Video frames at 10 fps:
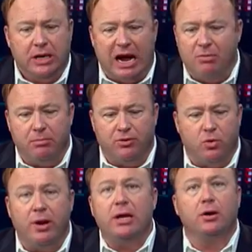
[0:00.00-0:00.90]
I remember
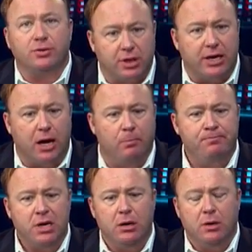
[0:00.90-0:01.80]
20 years ago
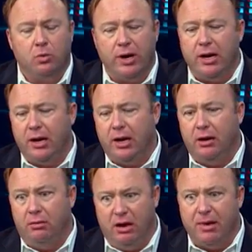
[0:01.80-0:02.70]
reading
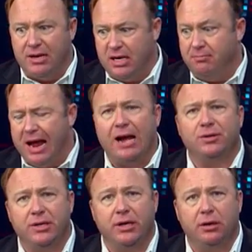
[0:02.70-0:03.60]
in an MIT
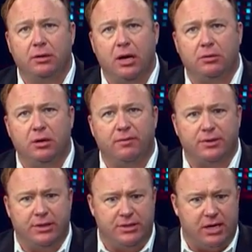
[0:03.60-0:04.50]
magazine at the
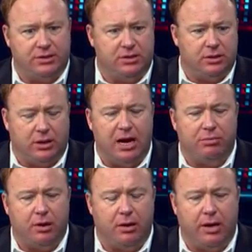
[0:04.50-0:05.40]
University of Texas at the
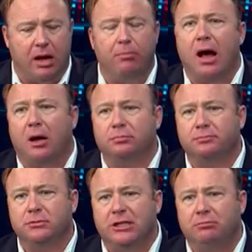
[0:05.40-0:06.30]
library about
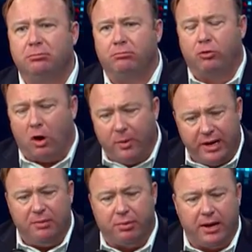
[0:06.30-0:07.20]

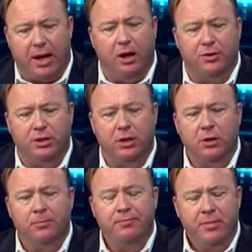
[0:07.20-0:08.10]
growing embryos,
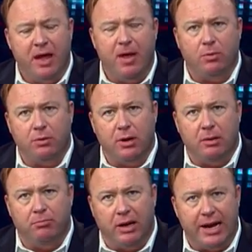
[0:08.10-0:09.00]
and they were
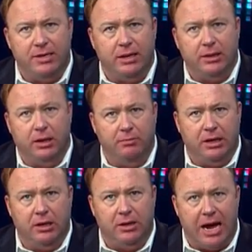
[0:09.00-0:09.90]
implanting them
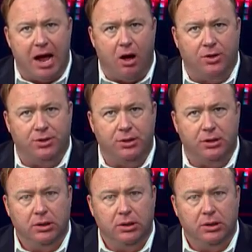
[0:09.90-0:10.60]
in cows,